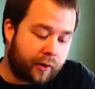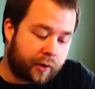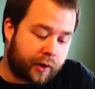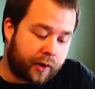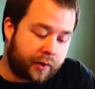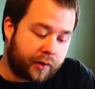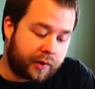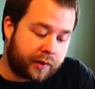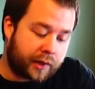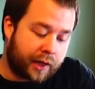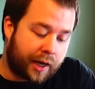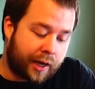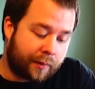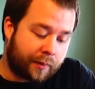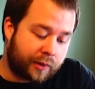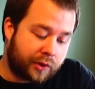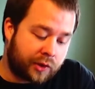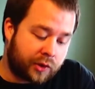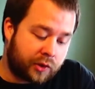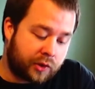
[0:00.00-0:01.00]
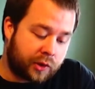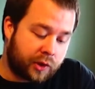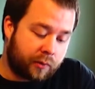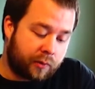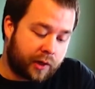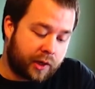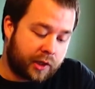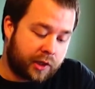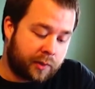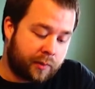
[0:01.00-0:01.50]
on the top, because you still
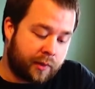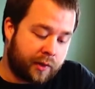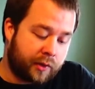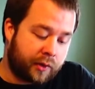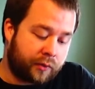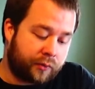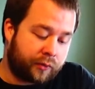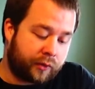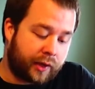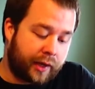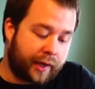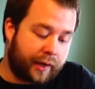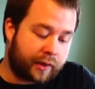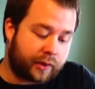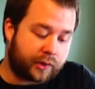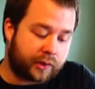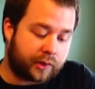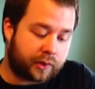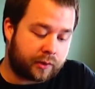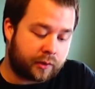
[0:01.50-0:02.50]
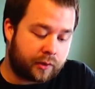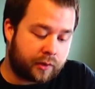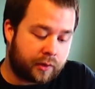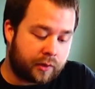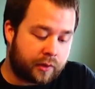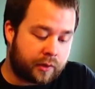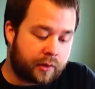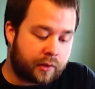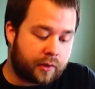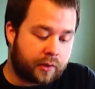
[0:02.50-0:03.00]
want it to be able to flex.
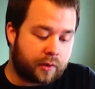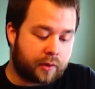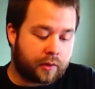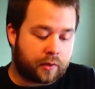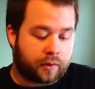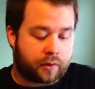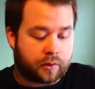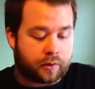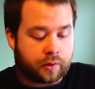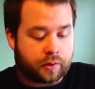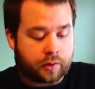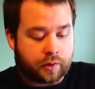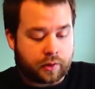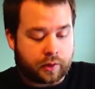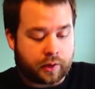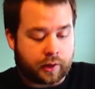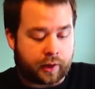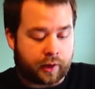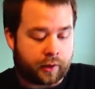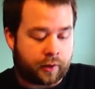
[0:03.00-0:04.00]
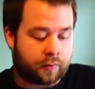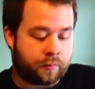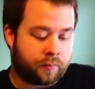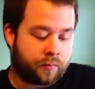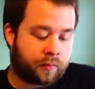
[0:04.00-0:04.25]
Okay?